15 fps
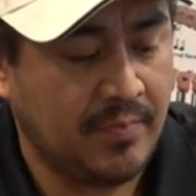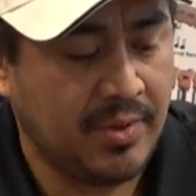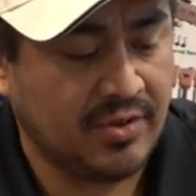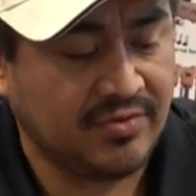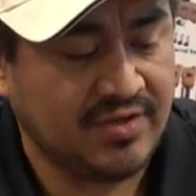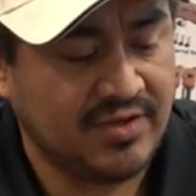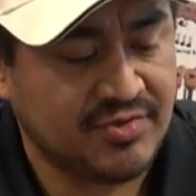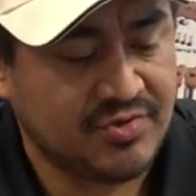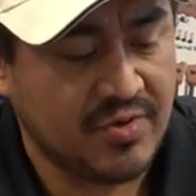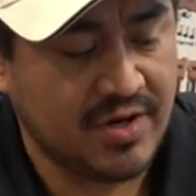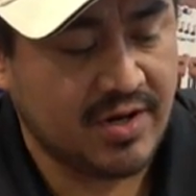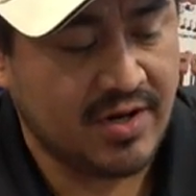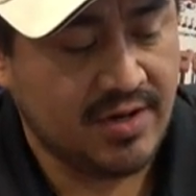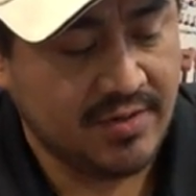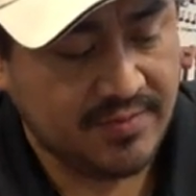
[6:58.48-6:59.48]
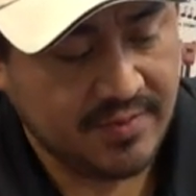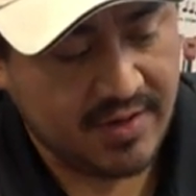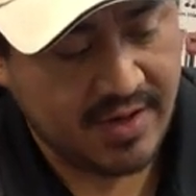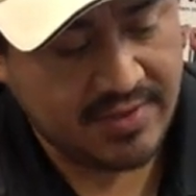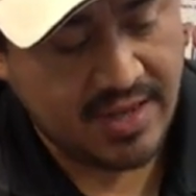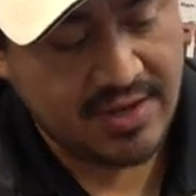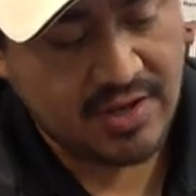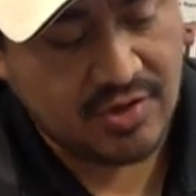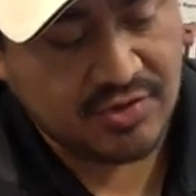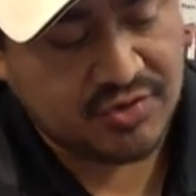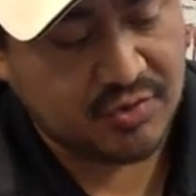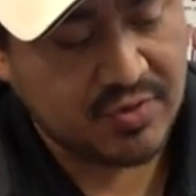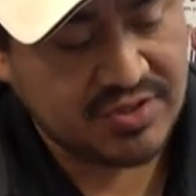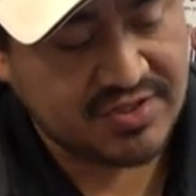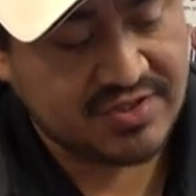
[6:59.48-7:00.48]
built-in trigger, and then you can
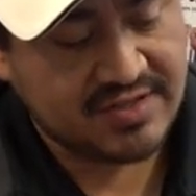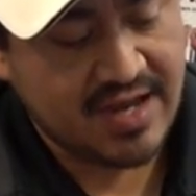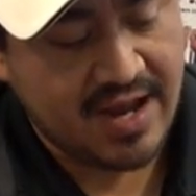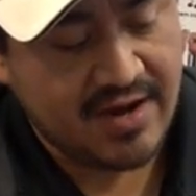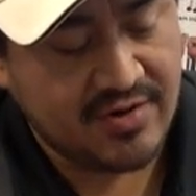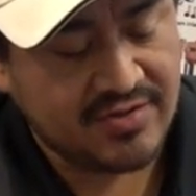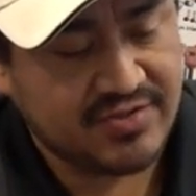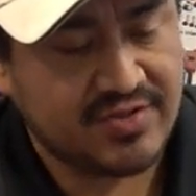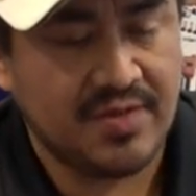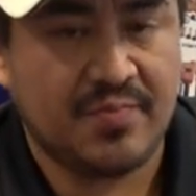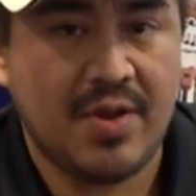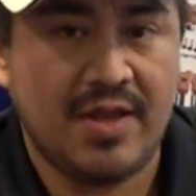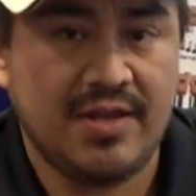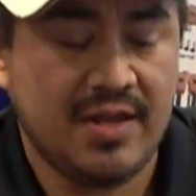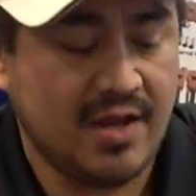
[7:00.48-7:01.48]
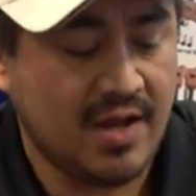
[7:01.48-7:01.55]
switch the tires depending